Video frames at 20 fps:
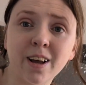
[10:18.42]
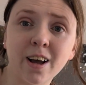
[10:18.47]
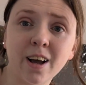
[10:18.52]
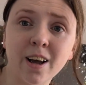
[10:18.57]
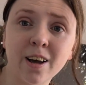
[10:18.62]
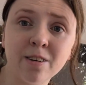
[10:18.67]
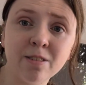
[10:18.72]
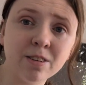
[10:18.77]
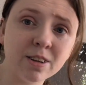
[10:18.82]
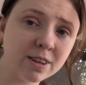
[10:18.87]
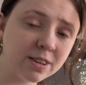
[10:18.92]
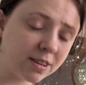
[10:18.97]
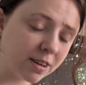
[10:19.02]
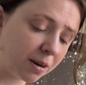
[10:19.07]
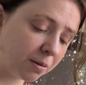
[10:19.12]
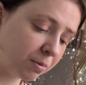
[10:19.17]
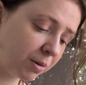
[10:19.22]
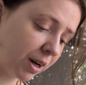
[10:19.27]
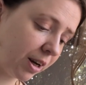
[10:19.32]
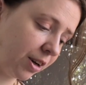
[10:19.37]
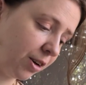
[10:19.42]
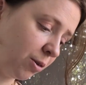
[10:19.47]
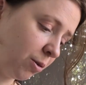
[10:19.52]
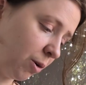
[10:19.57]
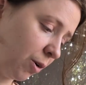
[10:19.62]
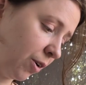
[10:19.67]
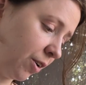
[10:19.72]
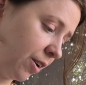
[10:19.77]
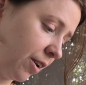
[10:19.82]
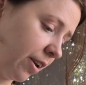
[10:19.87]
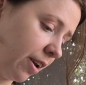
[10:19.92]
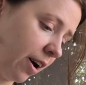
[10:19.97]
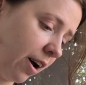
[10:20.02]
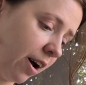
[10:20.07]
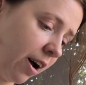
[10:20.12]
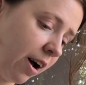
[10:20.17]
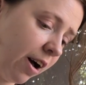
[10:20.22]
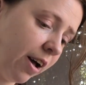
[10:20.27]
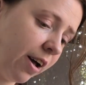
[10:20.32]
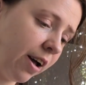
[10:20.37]
have things to update you on.
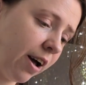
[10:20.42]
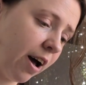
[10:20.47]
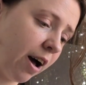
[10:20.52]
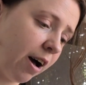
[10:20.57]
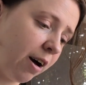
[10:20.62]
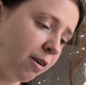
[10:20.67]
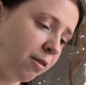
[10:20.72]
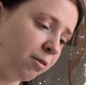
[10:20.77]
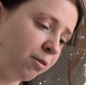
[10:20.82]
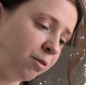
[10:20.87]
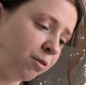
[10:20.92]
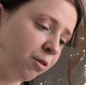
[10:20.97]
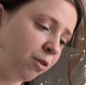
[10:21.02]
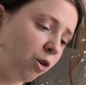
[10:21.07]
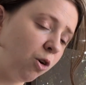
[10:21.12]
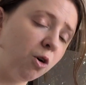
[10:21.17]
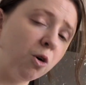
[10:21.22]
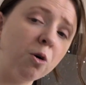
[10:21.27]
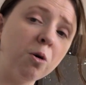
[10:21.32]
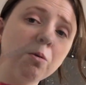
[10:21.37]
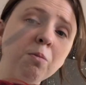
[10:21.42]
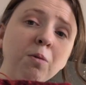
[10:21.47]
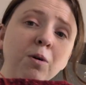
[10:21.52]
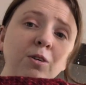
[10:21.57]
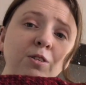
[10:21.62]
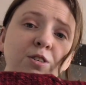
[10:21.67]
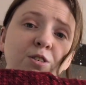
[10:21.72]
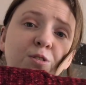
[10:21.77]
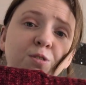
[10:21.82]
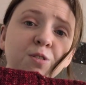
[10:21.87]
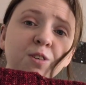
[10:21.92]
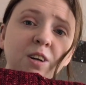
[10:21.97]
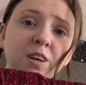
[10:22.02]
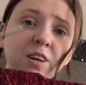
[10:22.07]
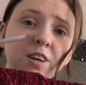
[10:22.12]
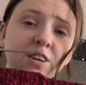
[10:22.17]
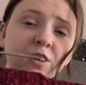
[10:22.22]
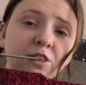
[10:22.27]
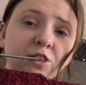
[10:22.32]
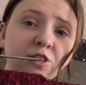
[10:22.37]
I have almost
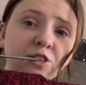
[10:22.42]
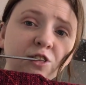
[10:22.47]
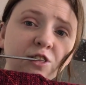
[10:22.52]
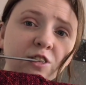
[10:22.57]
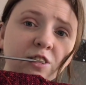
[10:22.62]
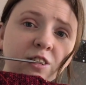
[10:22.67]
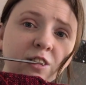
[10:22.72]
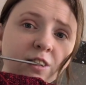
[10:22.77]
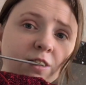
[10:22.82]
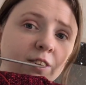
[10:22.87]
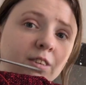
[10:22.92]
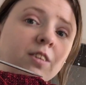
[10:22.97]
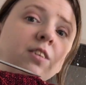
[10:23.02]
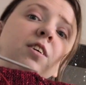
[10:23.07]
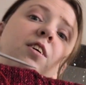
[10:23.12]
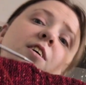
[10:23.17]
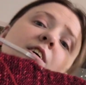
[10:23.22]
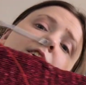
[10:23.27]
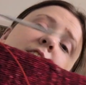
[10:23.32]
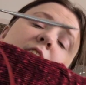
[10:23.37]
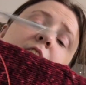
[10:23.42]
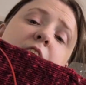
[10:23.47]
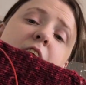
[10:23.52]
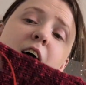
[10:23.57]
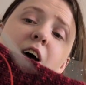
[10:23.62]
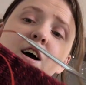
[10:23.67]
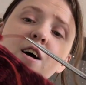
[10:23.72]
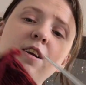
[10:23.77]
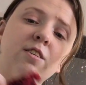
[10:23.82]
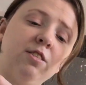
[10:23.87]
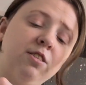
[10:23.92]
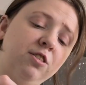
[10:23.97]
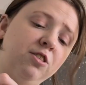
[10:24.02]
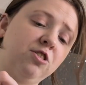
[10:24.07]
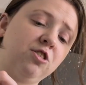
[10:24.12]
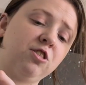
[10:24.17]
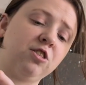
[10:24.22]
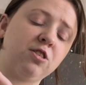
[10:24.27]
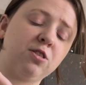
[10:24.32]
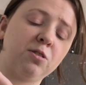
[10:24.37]
finished. I
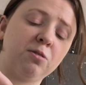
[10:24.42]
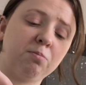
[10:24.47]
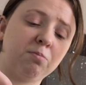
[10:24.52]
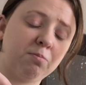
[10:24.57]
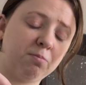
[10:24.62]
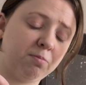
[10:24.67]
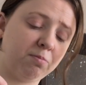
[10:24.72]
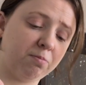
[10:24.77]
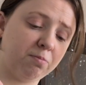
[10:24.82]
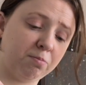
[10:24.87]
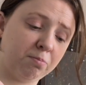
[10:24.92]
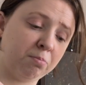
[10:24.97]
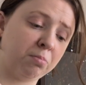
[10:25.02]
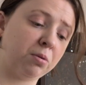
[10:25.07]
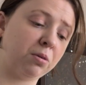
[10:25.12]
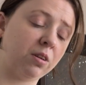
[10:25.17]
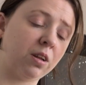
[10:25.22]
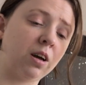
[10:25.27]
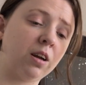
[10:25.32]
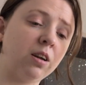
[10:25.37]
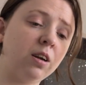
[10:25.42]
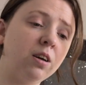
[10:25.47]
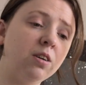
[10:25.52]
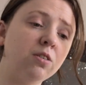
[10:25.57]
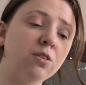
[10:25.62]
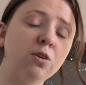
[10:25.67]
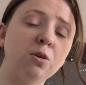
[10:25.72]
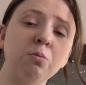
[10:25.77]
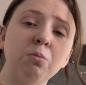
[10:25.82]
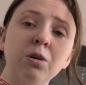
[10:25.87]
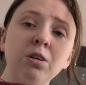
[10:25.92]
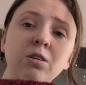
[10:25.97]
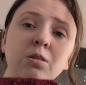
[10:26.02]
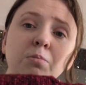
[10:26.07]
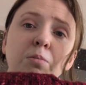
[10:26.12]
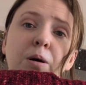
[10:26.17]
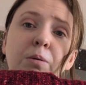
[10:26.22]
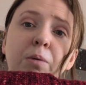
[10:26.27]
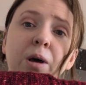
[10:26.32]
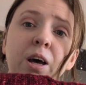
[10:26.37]
just put that needle almost in
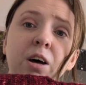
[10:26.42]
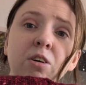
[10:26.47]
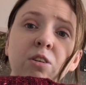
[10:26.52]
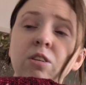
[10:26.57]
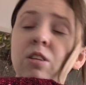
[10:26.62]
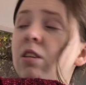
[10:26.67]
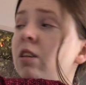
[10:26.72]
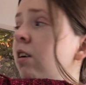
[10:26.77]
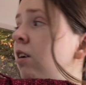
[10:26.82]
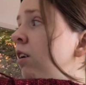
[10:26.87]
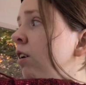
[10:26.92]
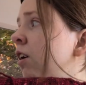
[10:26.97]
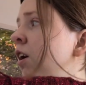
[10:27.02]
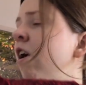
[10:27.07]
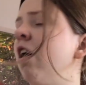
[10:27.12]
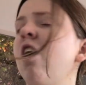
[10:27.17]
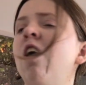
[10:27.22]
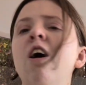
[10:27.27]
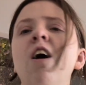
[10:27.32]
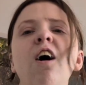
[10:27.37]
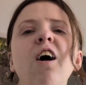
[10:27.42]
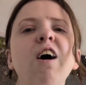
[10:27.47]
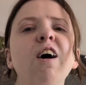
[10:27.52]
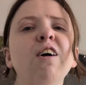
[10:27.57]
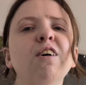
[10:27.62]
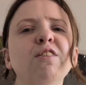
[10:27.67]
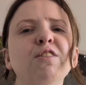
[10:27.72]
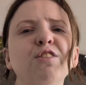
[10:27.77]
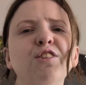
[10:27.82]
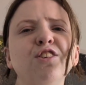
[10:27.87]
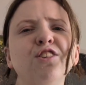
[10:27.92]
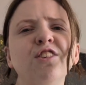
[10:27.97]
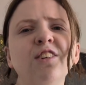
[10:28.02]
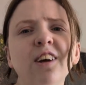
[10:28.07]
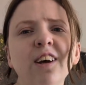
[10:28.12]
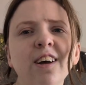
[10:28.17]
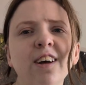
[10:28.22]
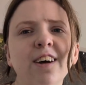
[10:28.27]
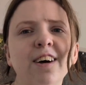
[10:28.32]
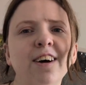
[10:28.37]
my mouth. Oh
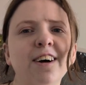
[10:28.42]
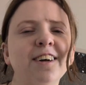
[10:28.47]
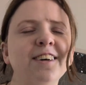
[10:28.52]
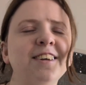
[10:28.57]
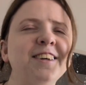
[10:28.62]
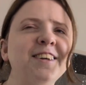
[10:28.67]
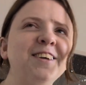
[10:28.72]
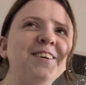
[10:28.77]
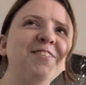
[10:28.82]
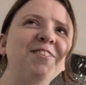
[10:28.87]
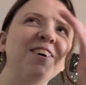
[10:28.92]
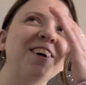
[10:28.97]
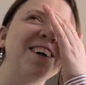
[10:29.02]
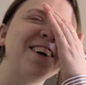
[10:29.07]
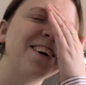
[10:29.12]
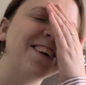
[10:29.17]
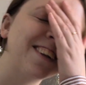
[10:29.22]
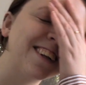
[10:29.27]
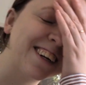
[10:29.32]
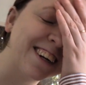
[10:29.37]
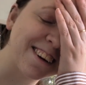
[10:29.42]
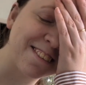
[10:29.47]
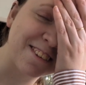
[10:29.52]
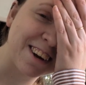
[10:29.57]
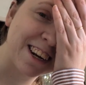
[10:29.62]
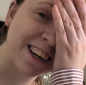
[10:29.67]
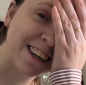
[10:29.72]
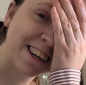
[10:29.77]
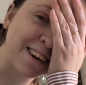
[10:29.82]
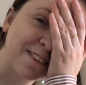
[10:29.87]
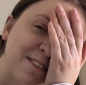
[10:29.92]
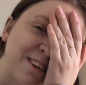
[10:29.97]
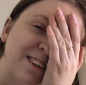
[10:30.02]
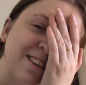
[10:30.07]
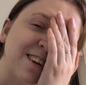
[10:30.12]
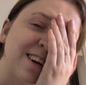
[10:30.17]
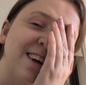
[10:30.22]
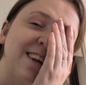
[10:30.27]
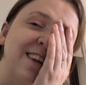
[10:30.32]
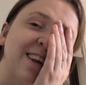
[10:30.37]
shit, I just forgot that I made a cup of
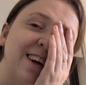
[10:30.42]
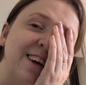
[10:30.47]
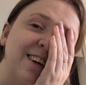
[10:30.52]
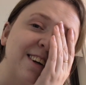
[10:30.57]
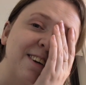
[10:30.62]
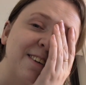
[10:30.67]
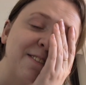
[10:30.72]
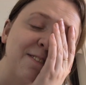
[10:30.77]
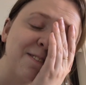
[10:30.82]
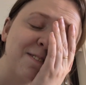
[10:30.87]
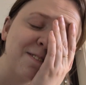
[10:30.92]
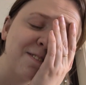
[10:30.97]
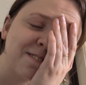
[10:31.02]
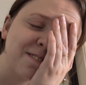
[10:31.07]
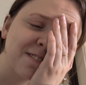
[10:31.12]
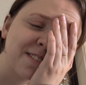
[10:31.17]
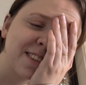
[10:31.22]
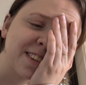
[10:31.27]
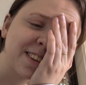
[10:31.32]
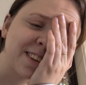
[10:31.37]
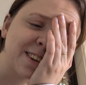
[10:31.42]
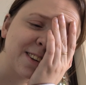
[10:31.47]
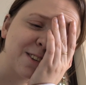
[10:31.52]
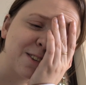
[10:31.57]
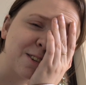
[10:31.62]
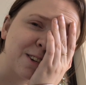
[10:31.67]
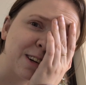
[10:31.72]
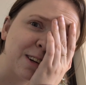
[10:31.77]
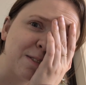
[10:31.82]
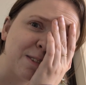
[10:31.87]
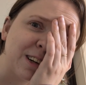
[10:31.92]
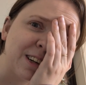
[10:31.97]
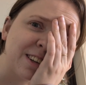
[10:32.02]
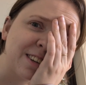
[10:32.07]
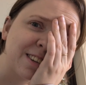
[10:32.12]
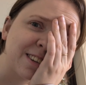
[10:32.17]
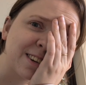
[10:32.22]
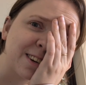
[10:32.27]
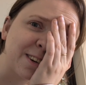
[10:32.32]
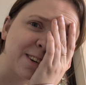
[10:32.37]
tea like 20
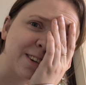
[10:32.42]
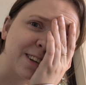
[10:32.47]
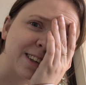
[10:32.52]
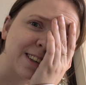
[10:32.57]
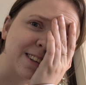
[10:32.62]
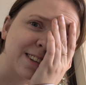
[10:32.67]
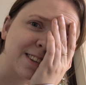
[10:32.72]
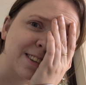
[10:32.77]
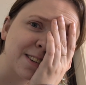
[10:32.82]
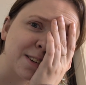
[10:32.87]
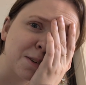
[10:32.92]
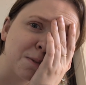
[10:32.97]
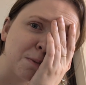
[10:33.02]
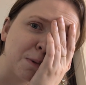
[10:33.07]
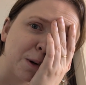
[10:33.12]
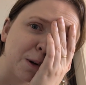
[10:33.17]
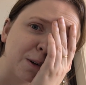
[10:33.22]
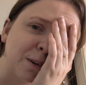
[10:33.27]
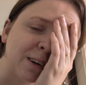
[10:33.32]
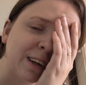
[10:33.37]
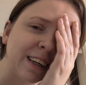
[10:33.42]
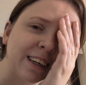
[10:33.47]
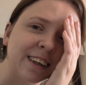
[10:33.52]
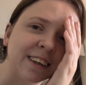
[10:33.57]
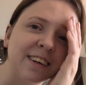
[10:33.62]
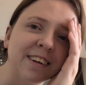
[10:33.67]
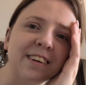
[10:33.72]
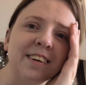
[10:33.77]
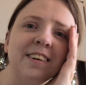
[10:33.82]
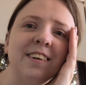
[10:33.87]
minutes ago and it's still brewing.